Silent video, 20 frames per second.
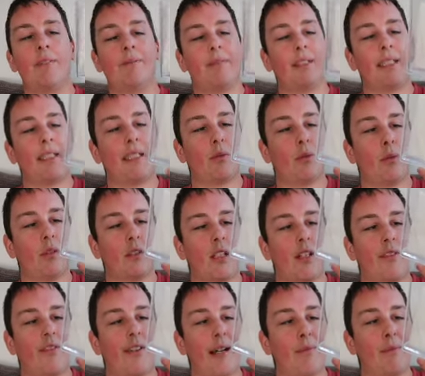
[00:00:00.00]
This was
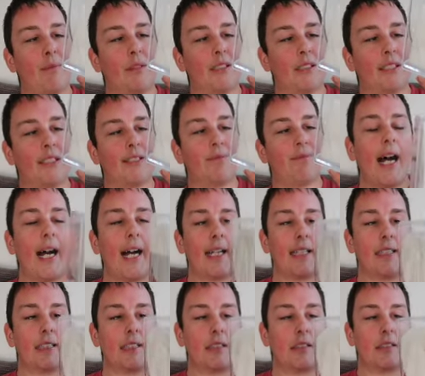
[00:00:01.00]
off Amazon,
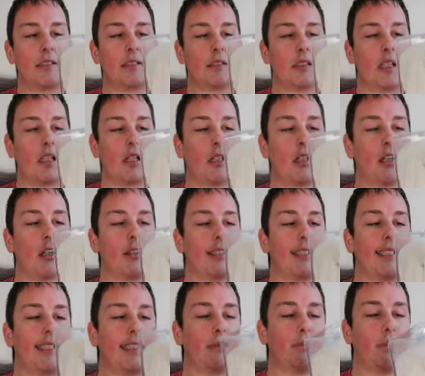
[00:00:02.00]
and I got
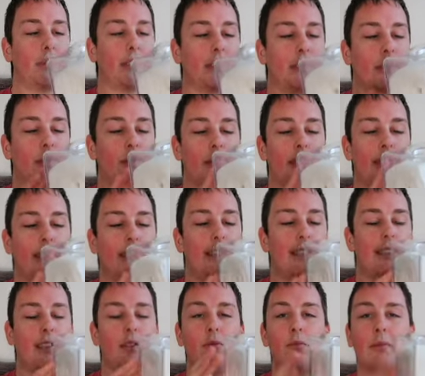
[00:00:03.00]
this because I wanted to
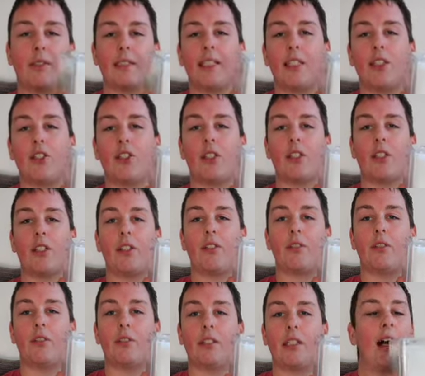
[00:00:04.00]
see all my
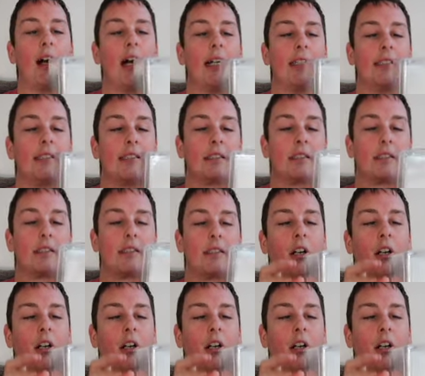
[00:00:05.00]
tissues, and